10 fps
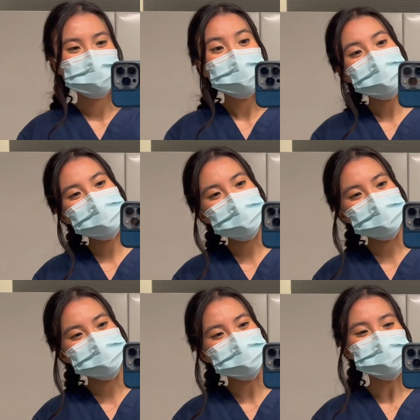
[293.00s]
Hey
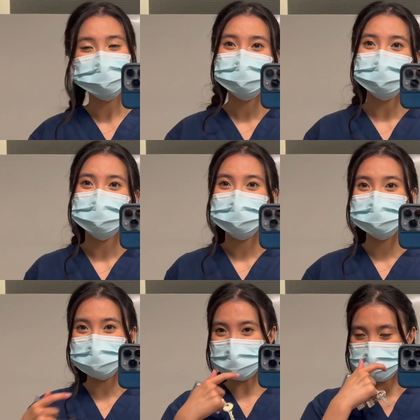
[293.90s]
guys, I just got out
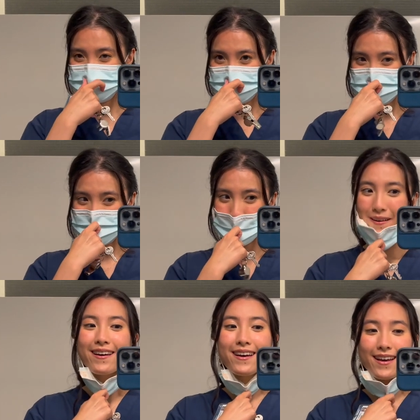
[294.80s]
of the anatomy lab.
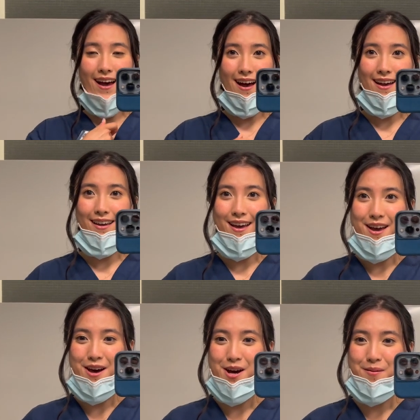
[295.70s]
I
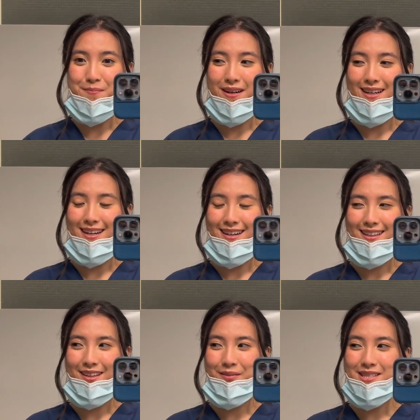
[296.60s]
am,
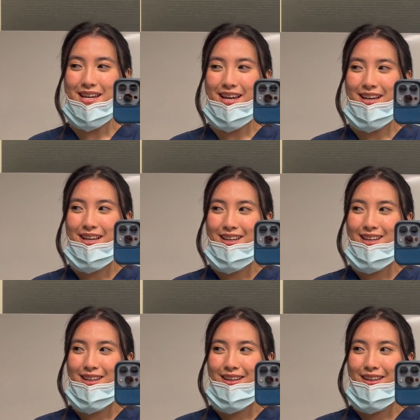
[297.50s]
that was like
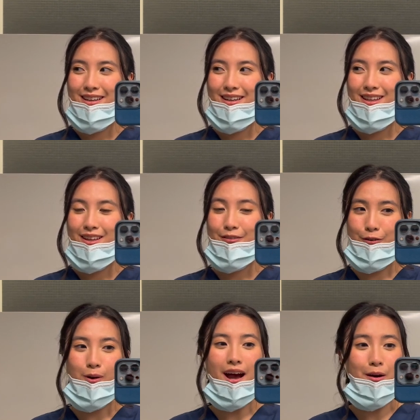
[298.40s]

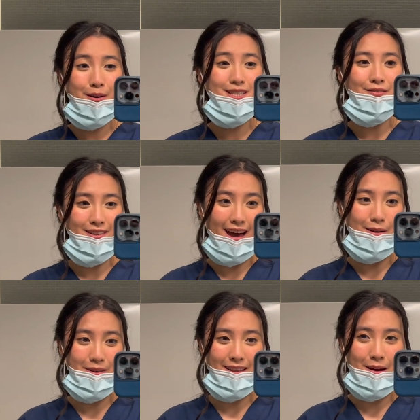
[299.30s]
4 hours of
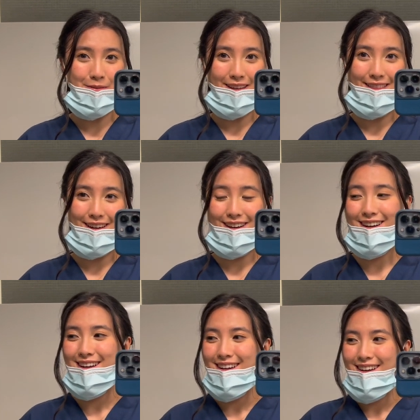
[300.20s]
anatomy lab right
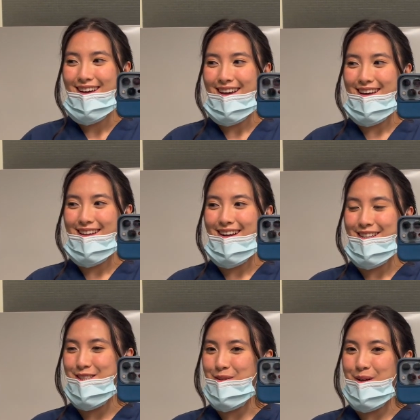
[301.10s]
there. And I
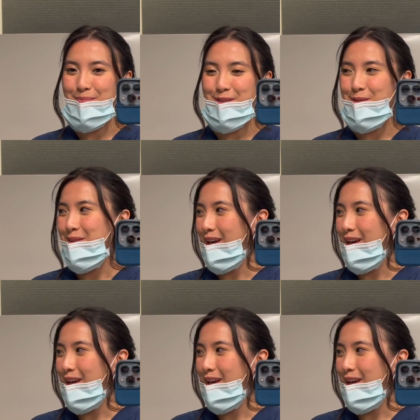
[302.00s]
showed up to the